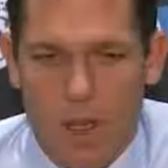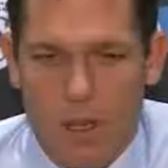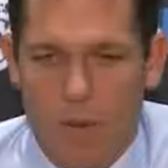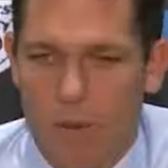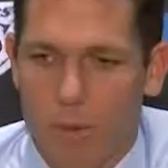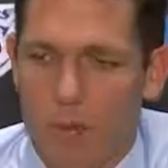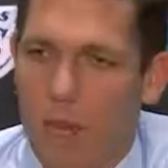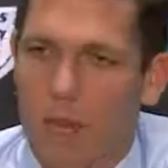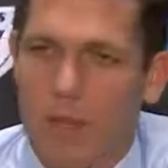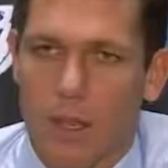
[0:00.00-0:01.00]
guys have to
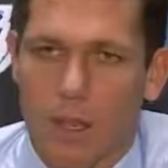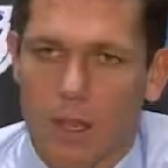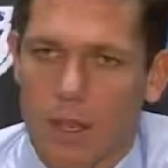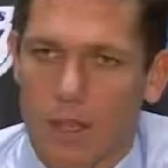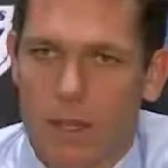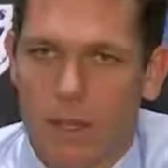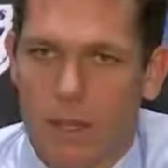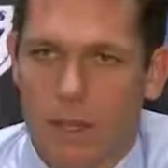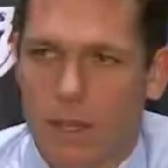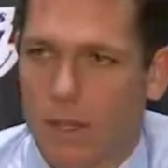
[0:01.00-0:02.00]
realize, like, this
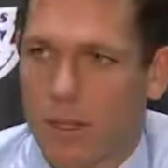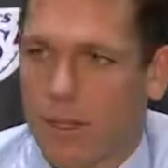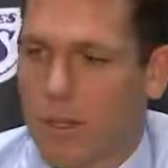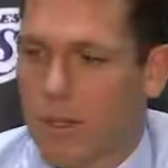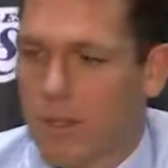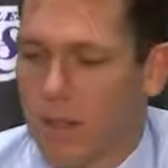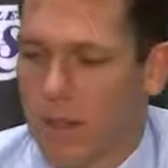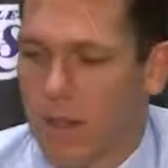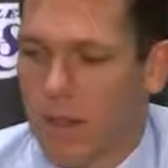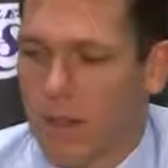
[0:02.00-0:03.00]
is
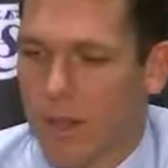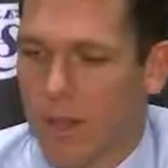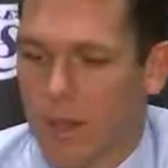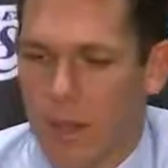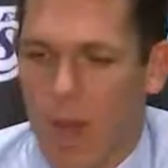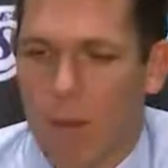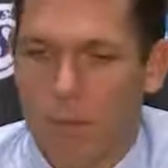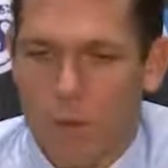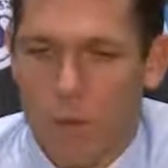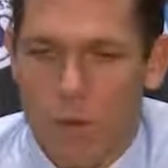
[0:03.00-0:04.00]
an
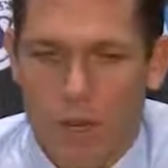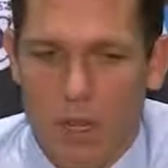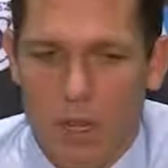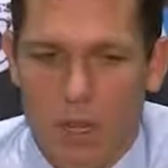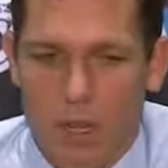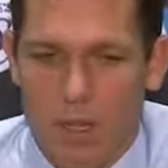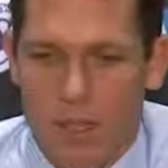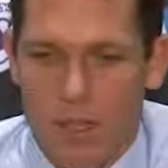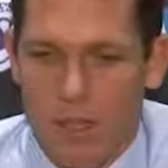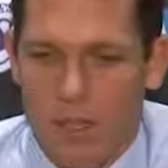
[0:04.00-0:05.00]
opportunity. This
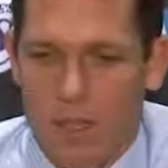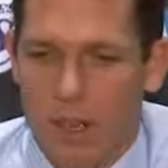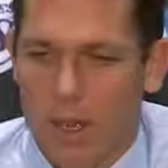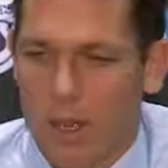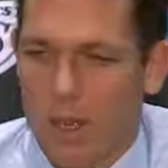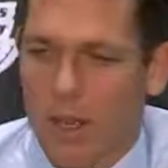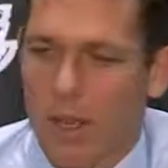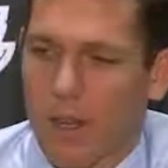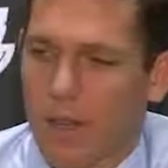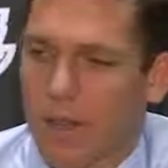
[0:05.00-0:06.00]
is
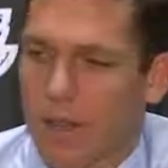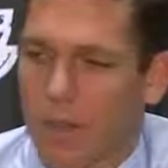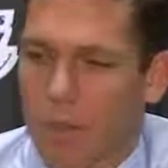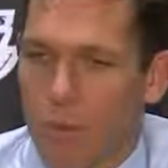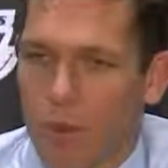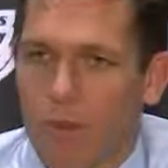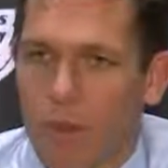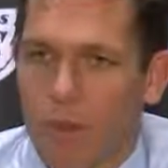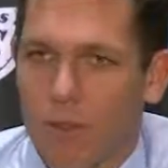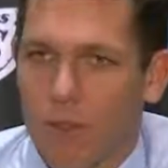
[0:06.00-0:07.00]
a
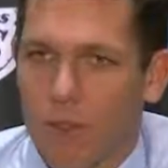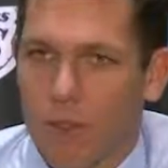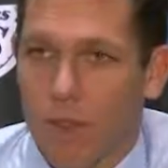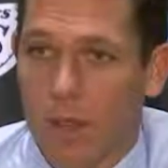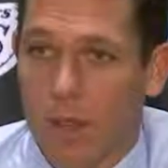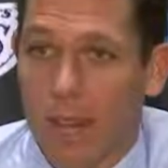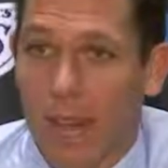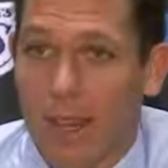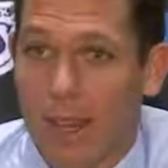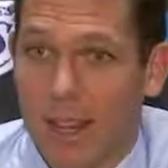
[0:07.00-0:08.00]
privilege to
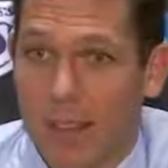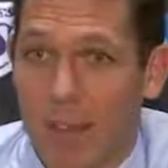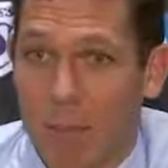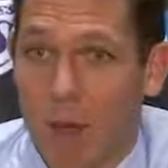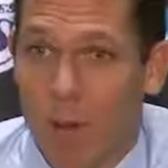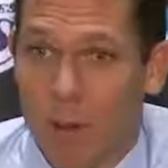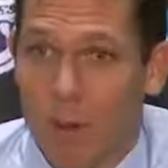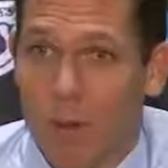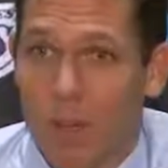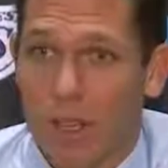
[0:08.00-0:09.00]
get these type of
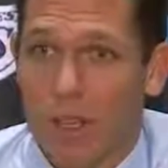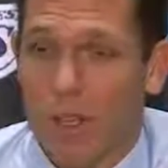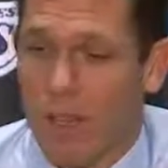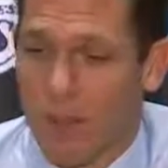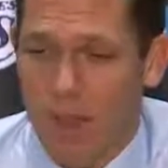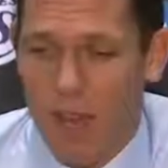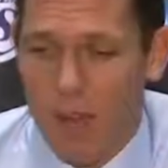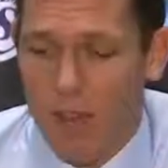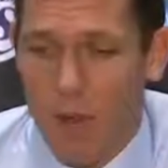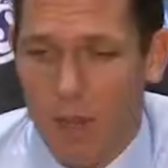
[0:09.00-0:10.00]
opportunities, and you got to
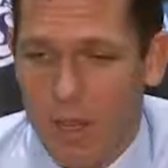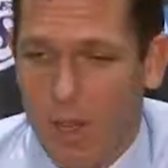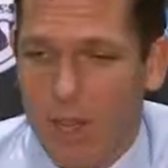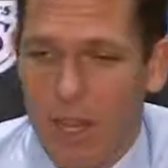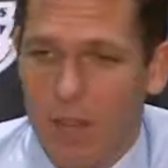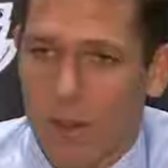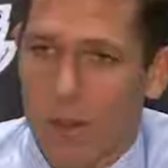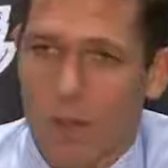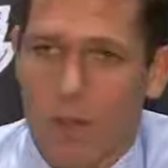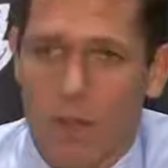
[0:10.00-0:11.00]
go out there and take
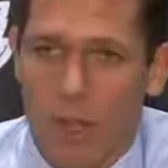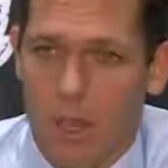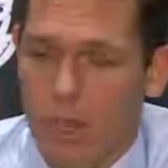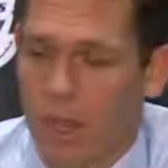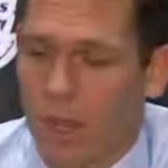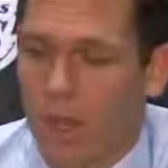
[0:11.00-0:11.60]
those and